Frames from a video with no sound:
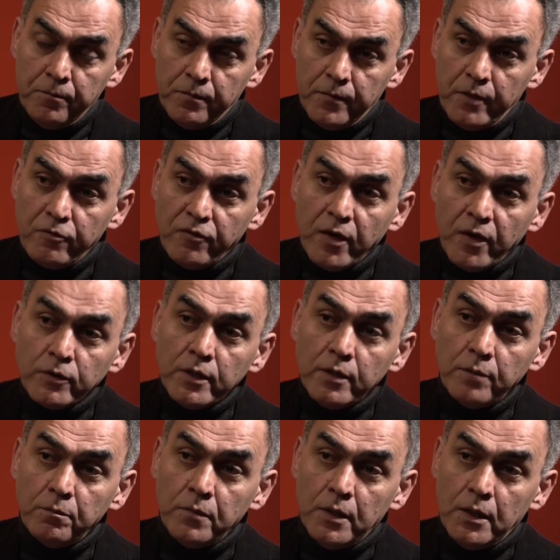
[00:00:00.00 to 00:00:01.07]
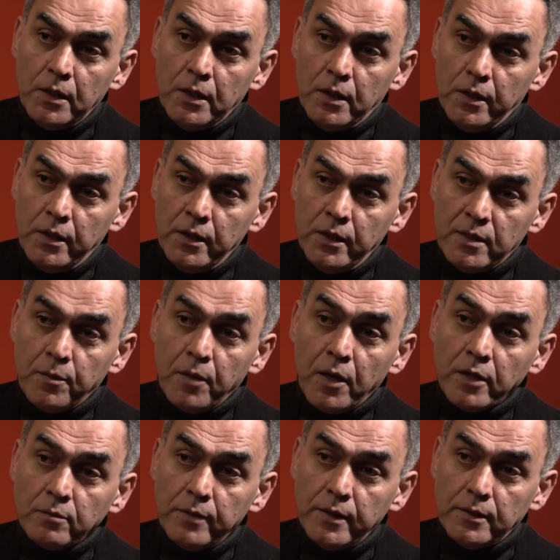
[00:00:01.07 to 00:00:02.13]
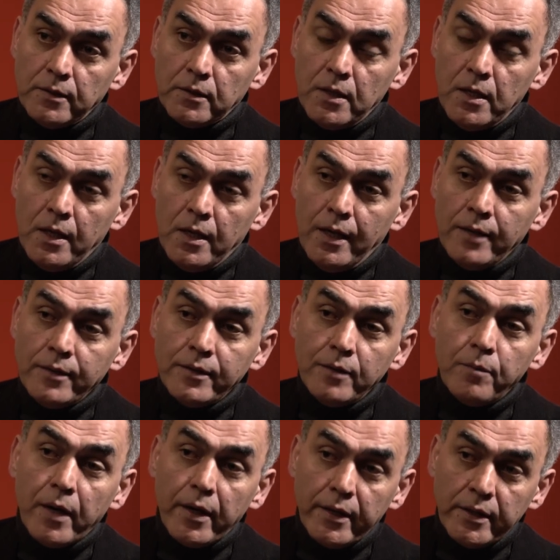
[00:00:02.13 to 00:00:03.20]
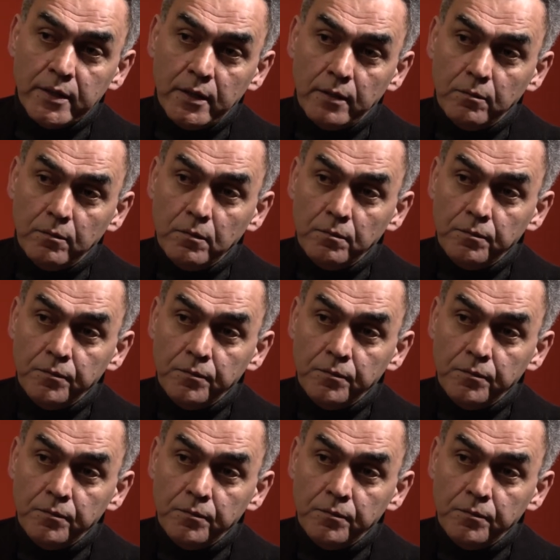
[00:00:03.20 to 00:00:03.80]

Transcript: They found him in his apartment and they buried him